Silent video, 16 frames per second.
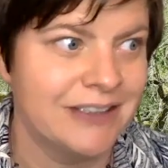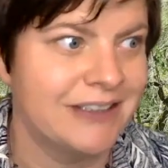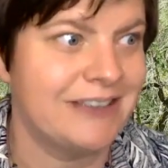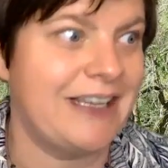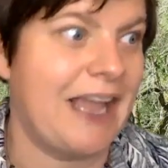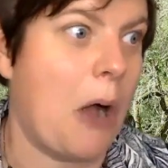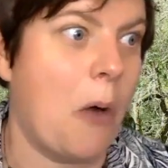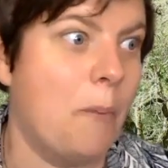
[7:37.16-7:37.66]

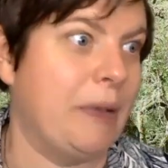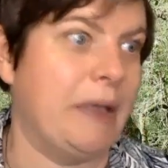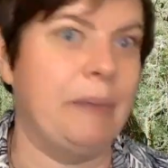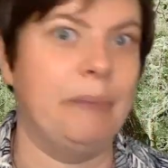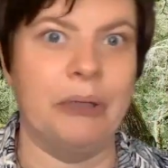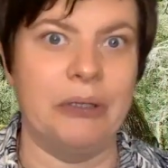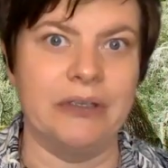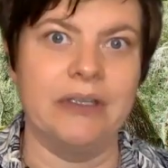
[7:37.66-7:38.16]
to help
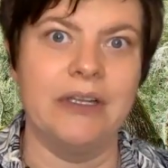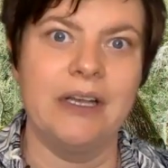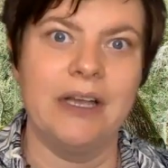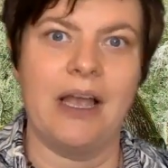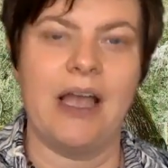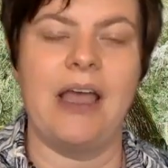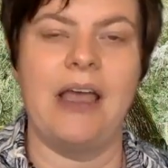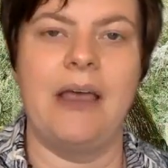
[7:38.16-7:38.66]
people
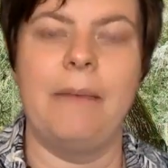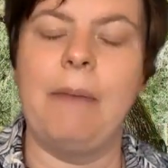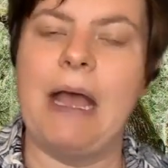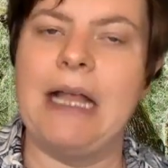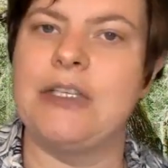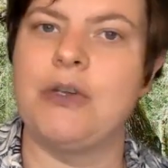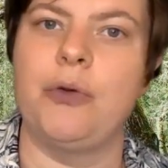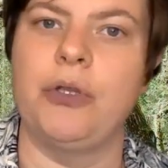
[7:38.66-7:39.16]

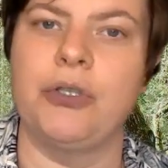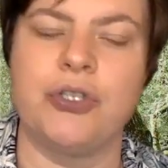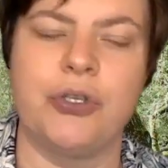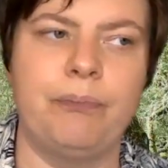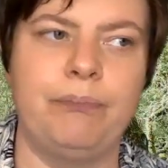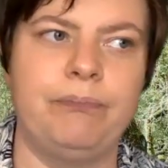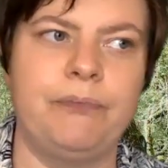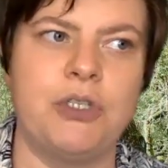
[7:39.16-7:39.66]
and
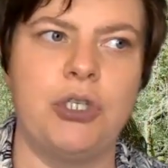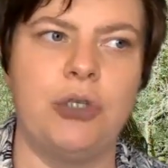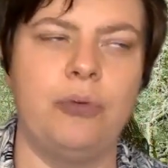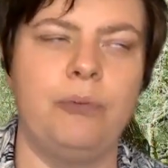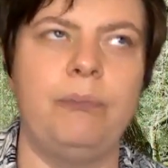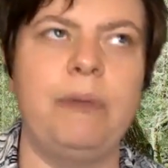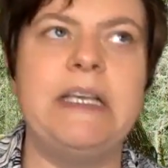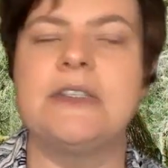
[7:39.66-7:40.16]
to
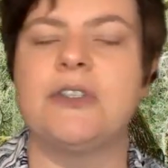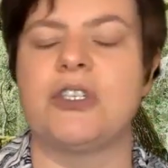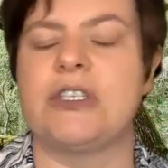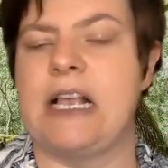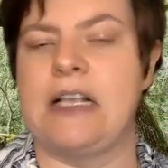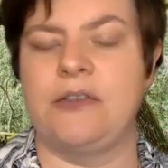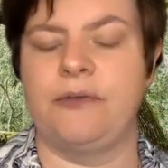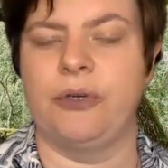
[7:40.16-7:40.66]
be
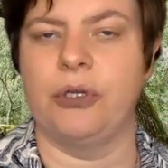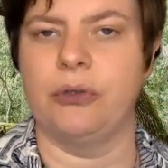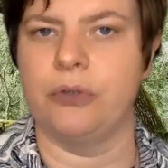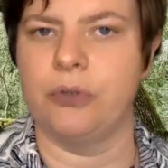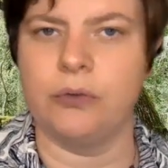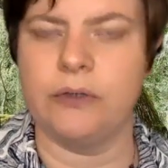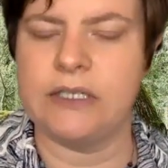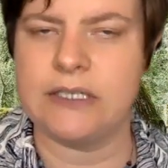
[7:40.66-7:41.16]
successful
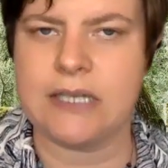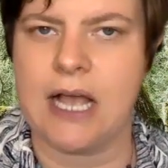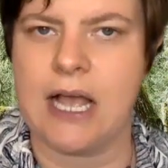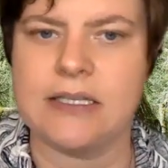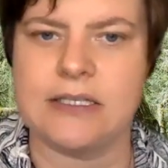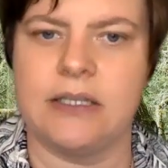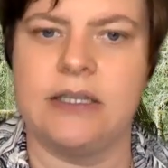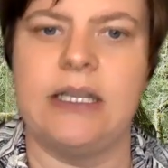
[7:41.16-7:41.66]
and all these
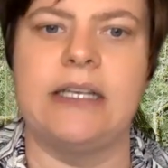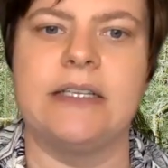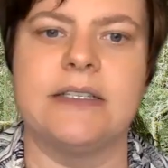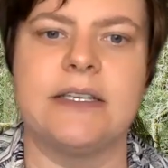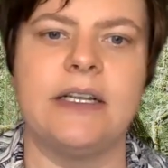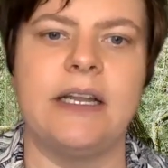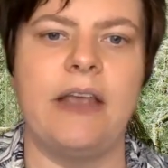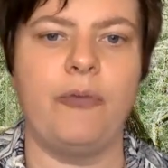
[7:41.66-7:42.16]
kinds of things.
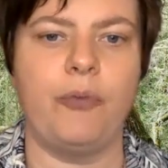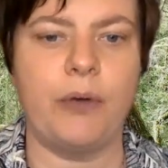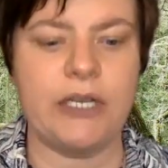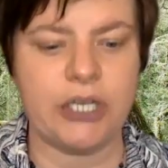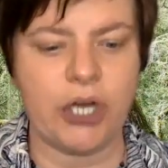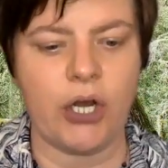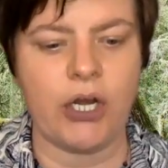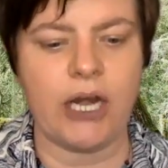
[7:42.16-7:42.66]
And if we
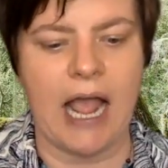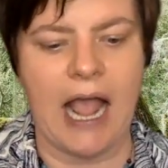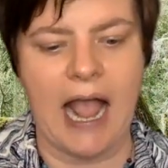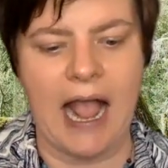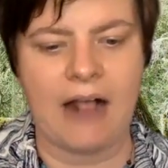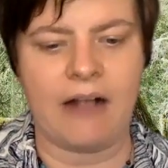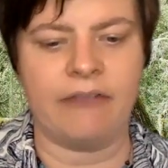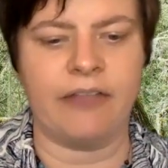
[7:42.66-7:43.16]
don't
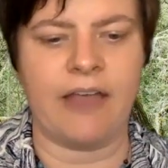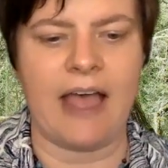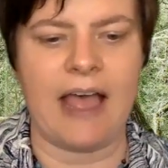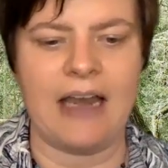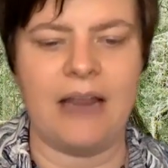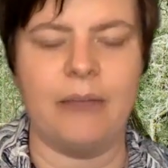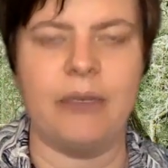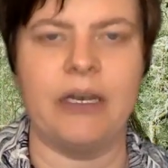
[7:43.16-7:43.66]
have that
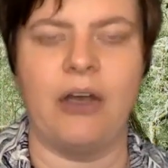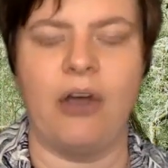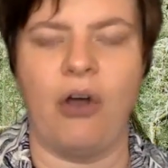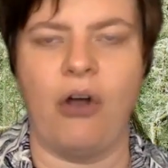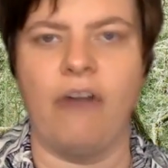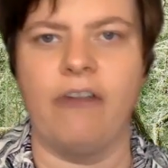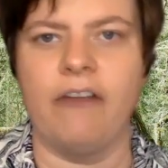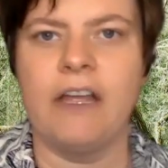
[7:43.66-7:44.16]
element
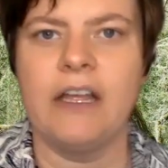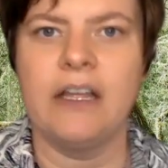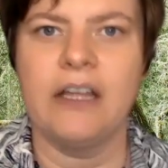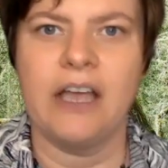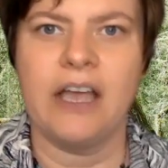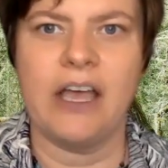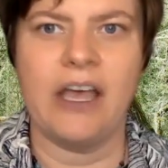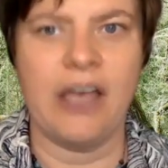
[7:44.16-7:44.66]
of
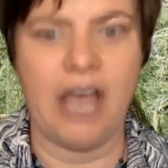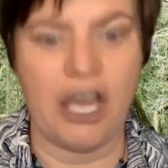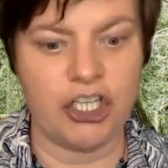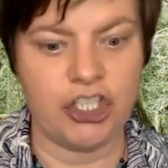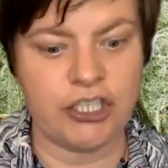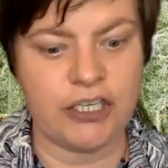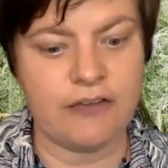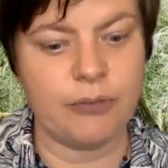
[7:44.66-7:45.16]
an
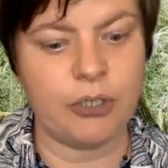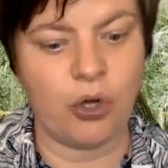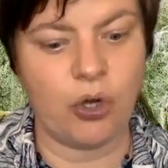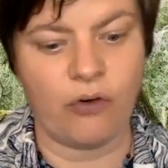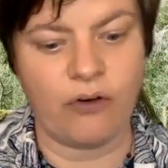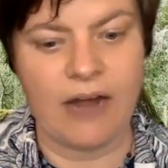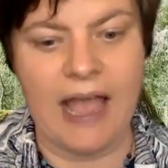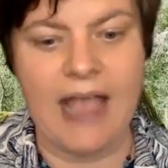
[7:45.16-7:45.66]
achievement
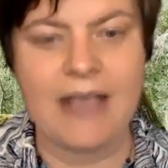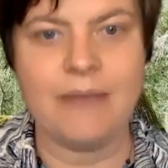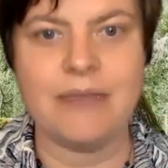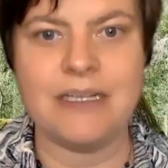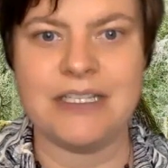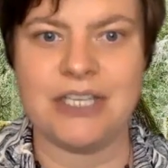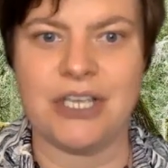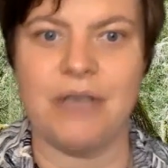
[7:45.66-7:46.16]
or an aim
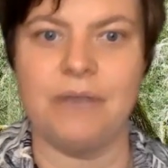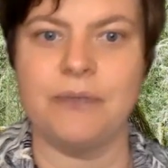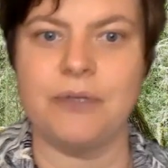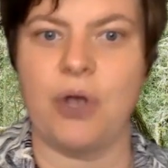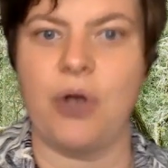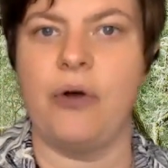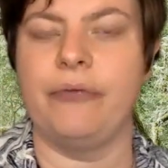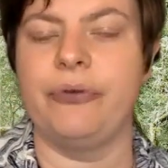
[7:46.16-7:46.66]
in terms
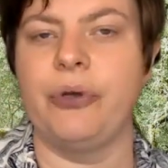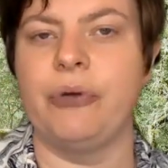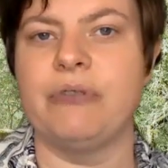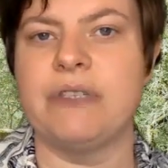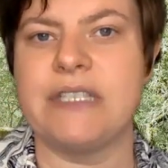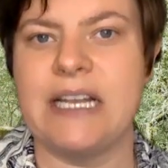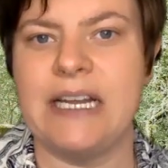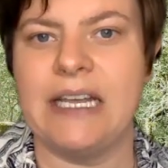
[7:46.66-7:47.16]
of your
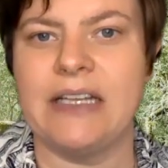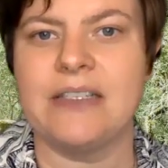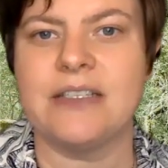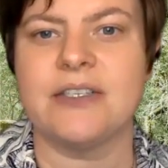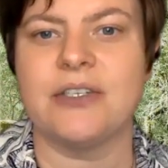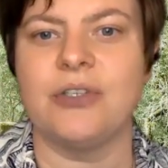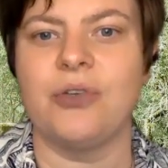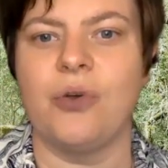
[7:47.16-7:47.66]

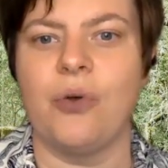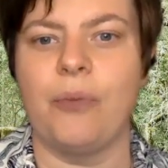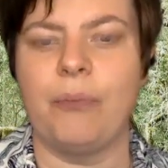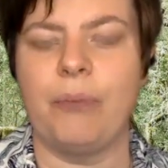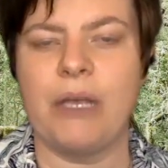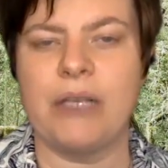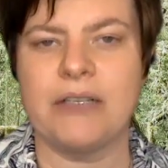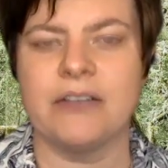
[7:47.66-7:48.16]
resilience and your
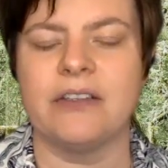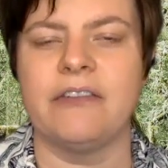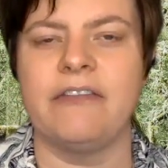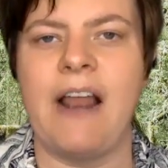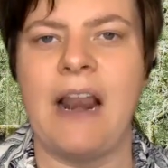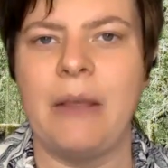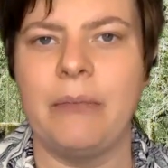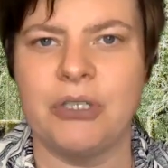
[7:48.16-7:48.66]
personal
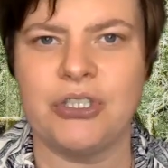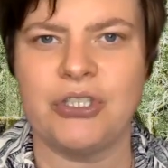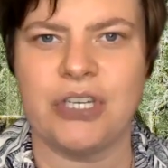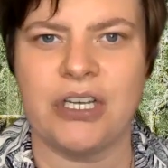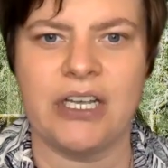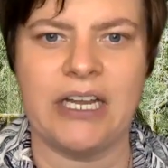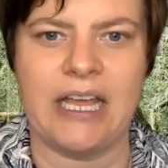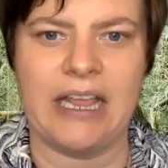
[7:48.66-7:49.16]
development
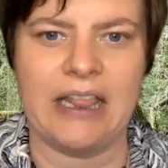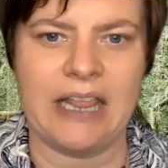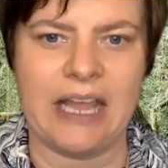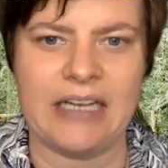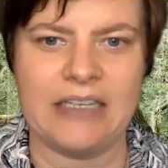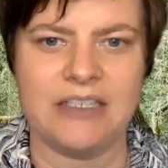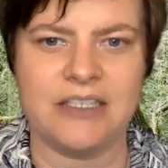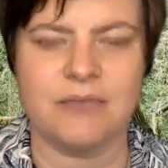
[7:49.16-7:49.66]
journey,
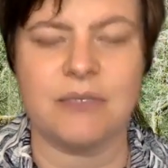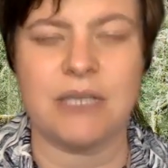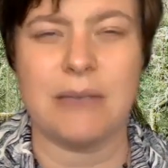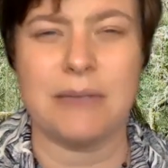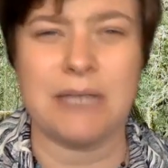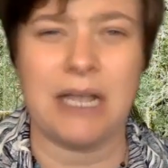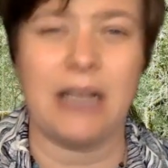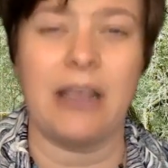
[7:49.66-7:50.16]
then
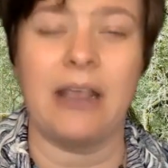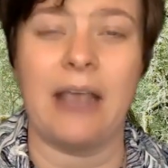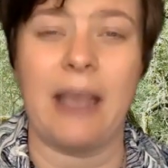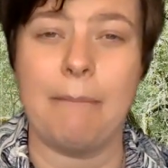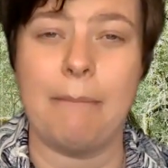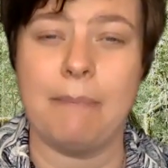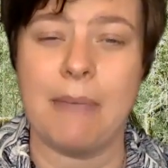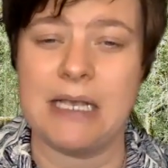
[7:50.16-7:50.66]
sometimes that can
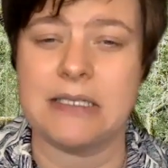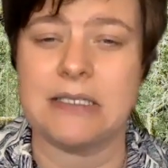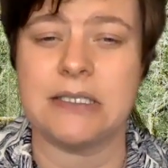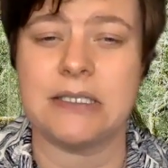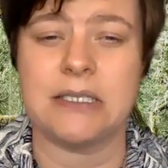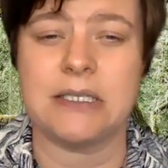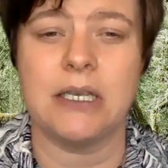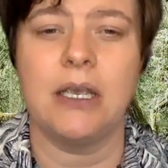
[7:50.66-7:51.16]
get
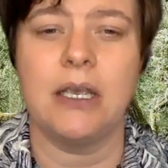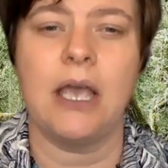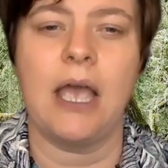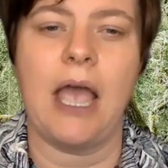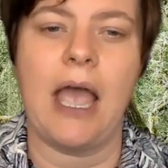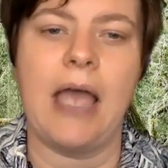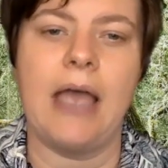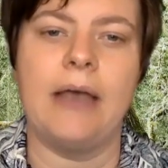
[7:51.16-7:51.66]
missed
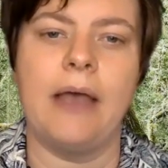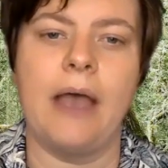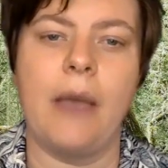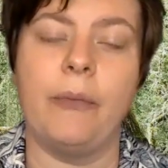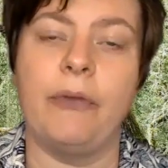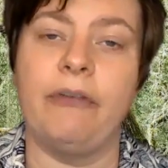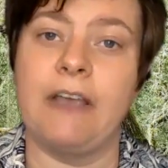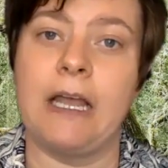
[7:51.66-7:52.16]

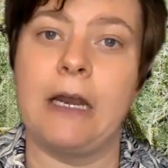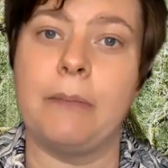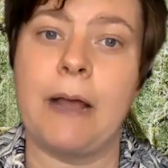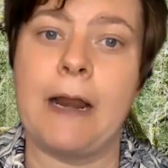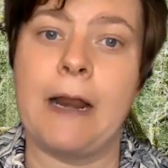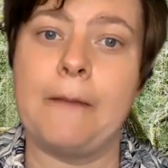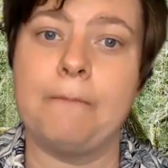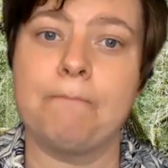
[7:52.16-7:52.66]
and we forget
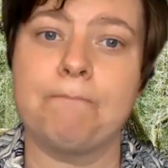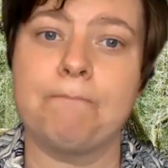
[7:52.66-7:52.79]
about it.